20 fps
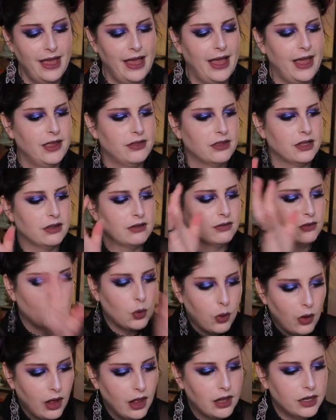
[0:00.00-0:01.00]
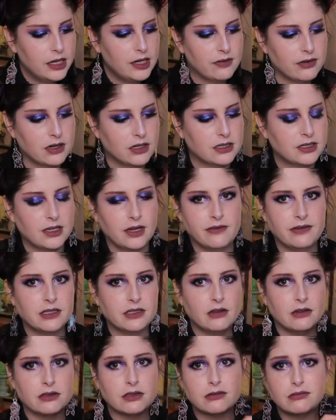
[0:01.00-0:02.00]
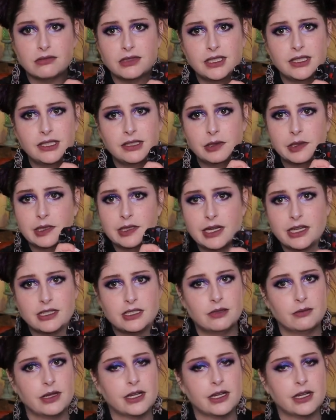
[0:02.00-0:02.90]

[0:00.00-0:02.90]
and the quality of her stuff is also really, really nice too.